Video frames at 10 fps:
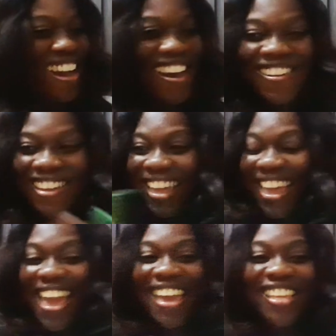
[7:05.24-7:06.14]

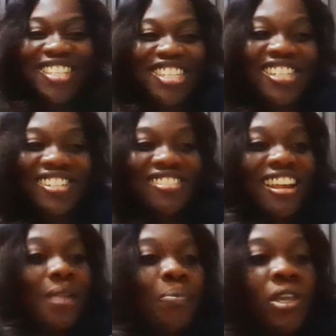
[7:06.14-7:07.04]
Okay,
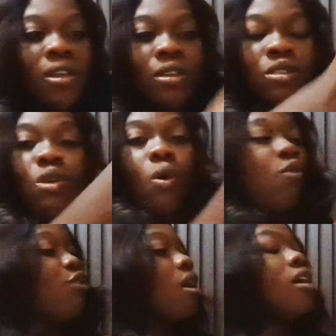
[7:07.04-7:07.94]
children. So
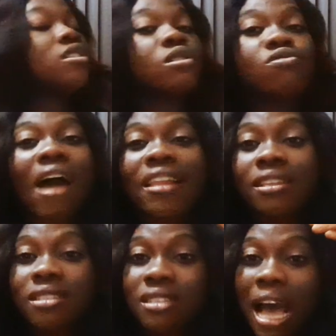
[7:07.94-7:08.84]
for us to write
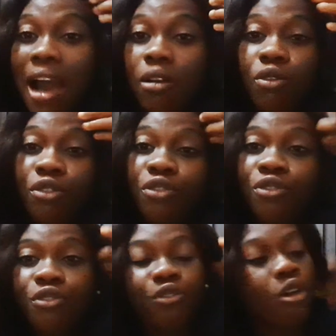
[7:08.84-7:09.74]
the sound,
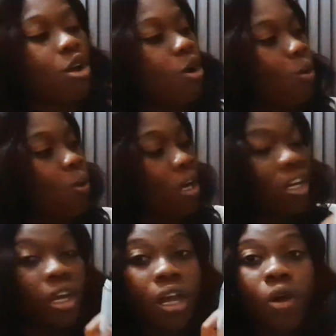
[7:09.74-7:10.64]
we're
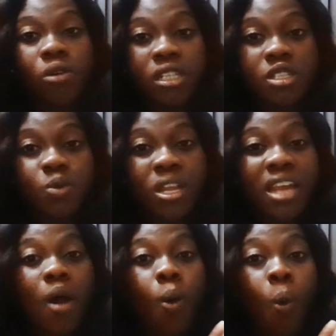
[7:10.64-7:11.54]
going to go this way.
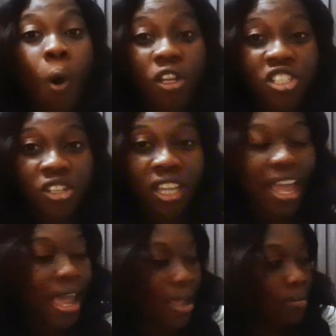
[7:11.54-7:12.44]
Now watch,
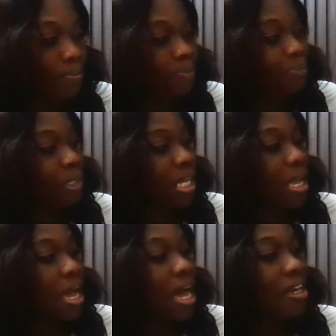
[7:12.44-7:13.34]
okay?
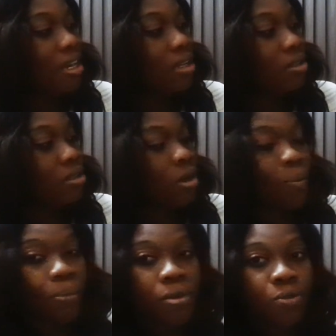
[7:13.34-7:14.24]
And you
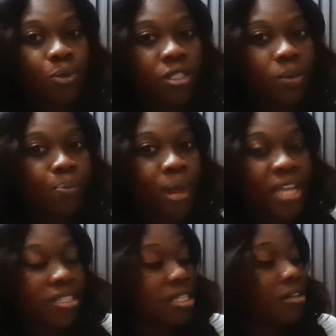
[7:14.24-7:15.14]
go put a
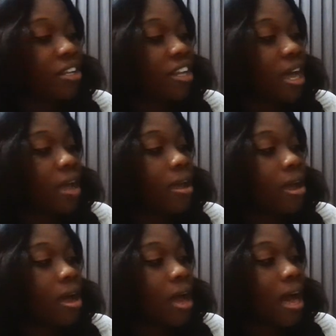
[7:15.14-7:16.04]
pencil here,
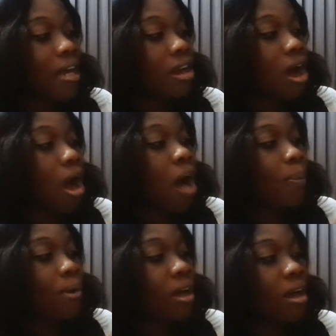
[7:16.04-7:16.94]
and
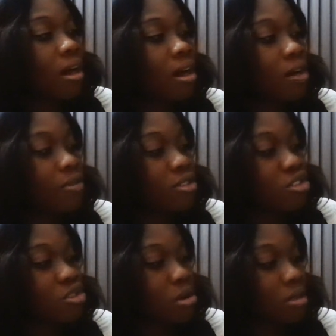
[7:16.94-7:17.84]
up curve,
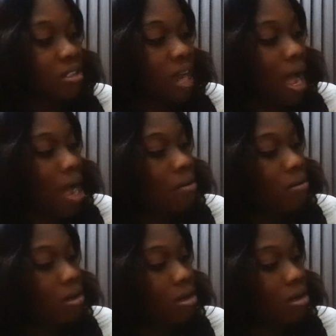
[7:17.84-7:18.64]
stroke down,